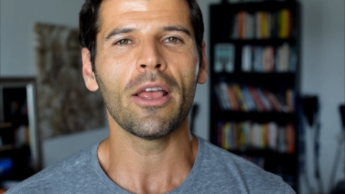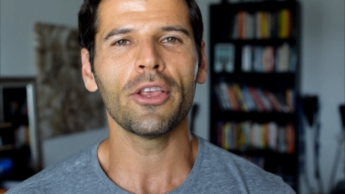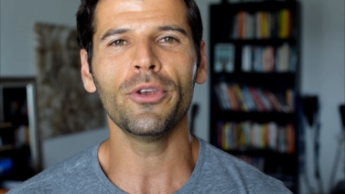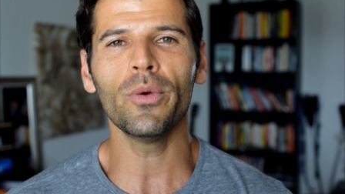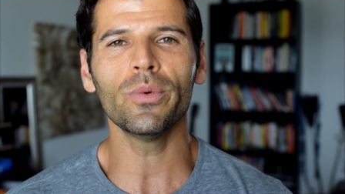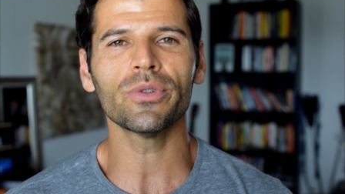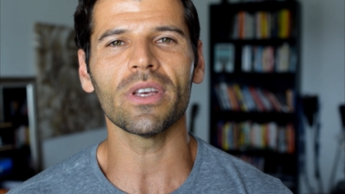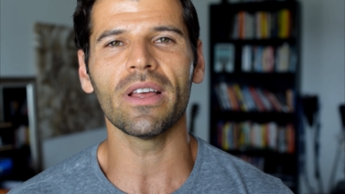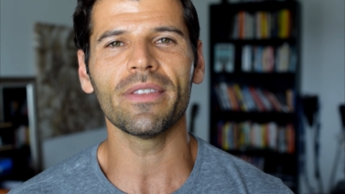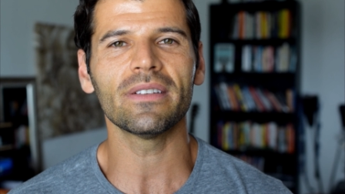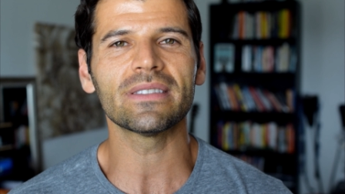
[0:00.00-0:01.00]
use
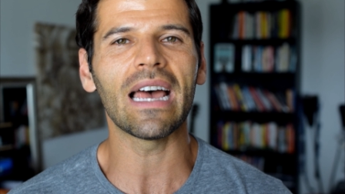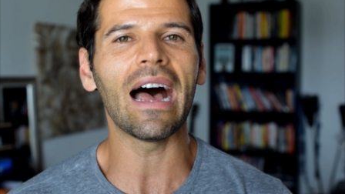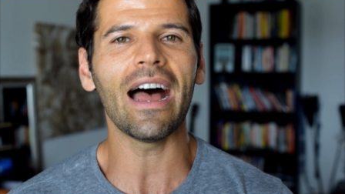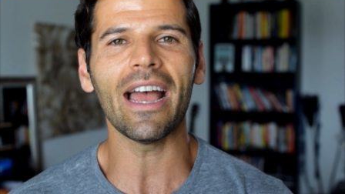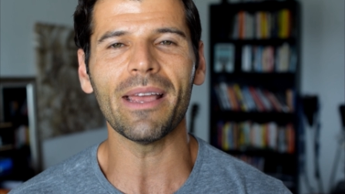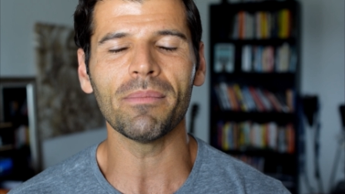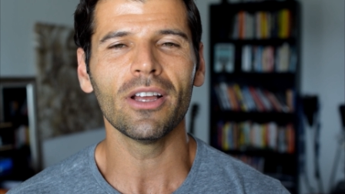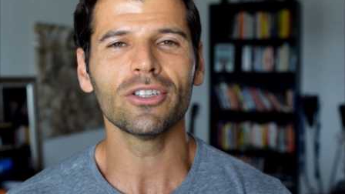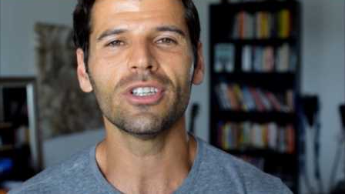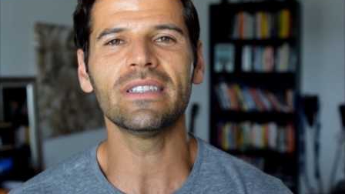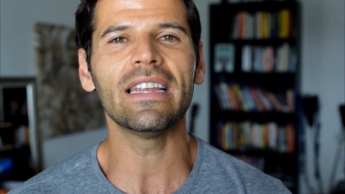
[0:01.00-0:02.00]
uh, time
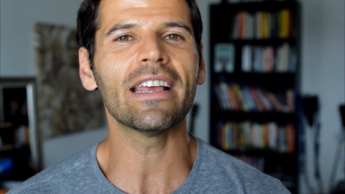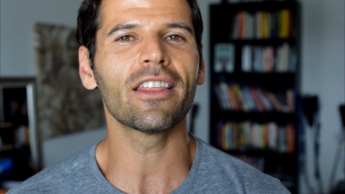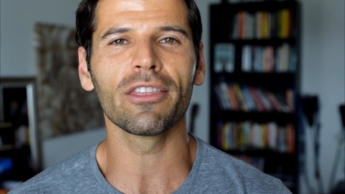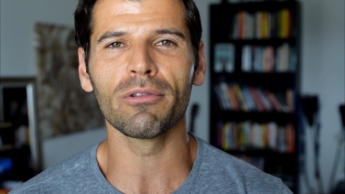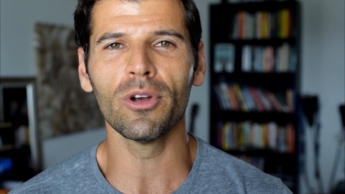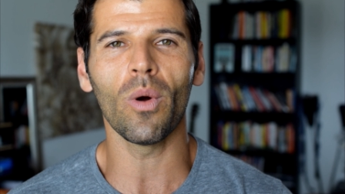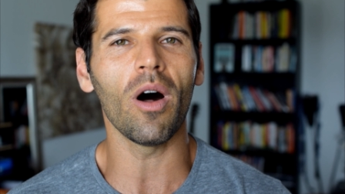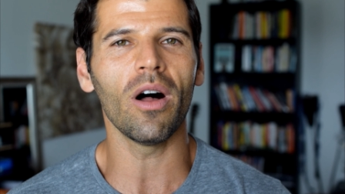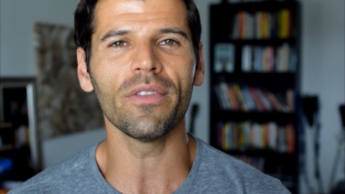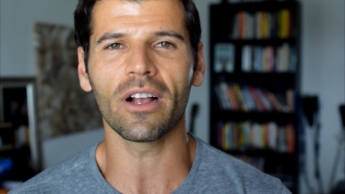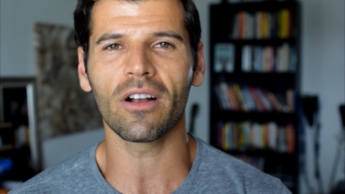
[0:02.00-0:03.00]
to dig through
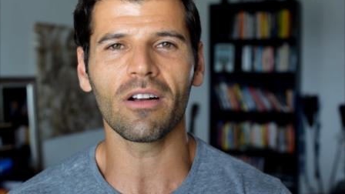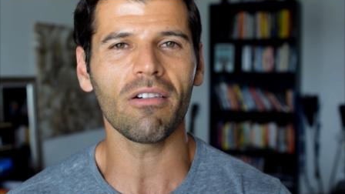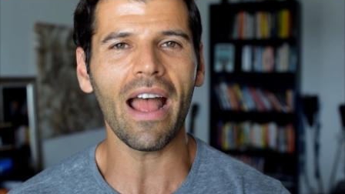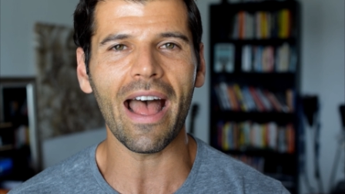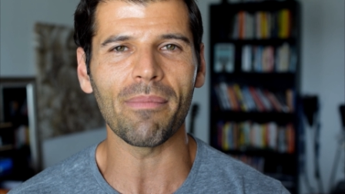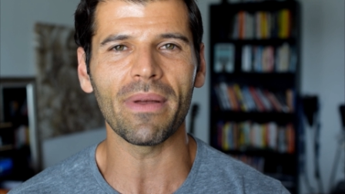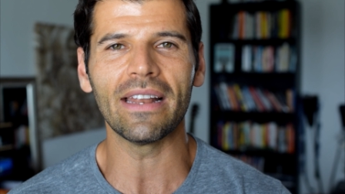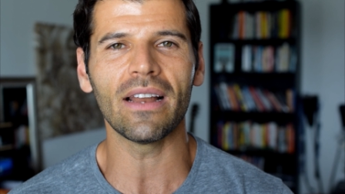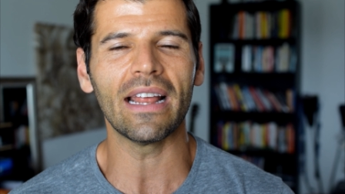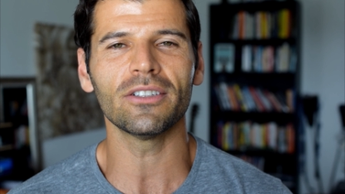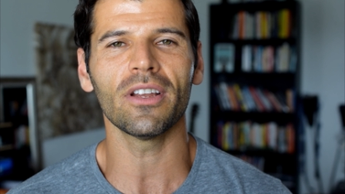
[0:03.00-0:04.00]
all the crap
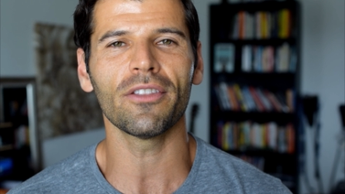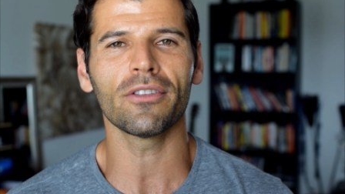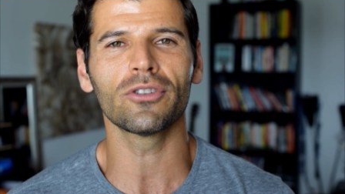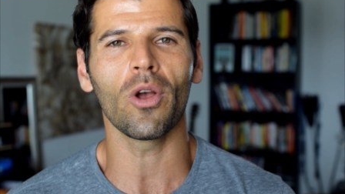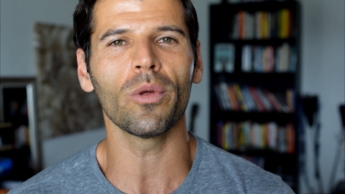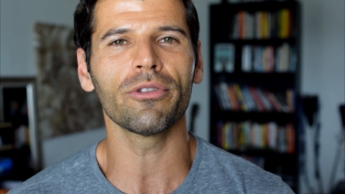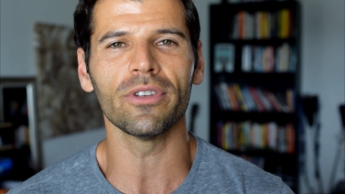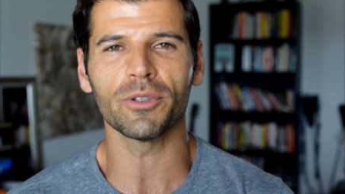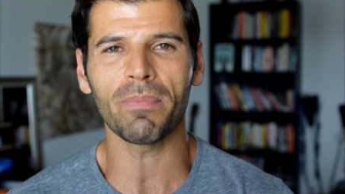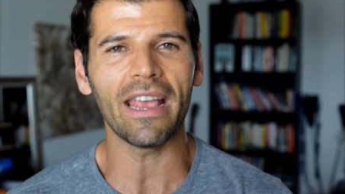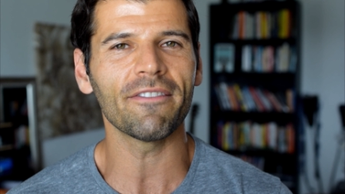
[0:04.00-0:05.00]
and, and to go through
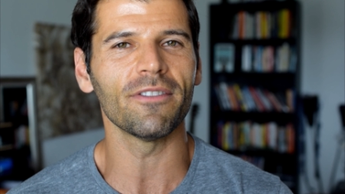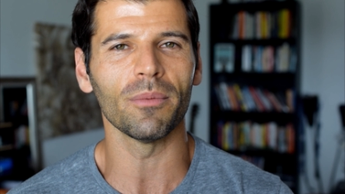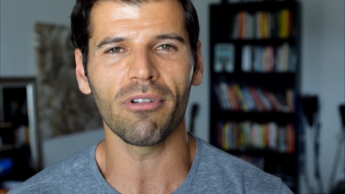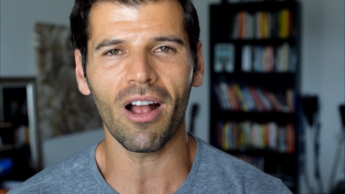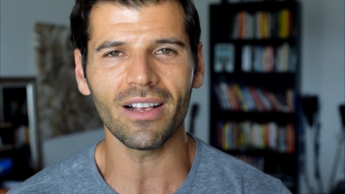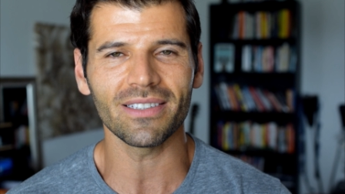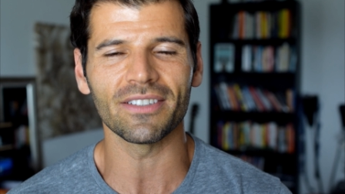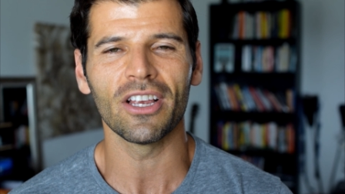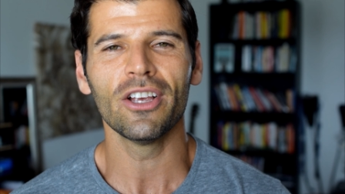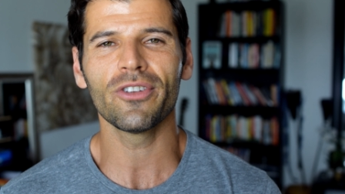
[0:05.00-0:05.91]
this painful process.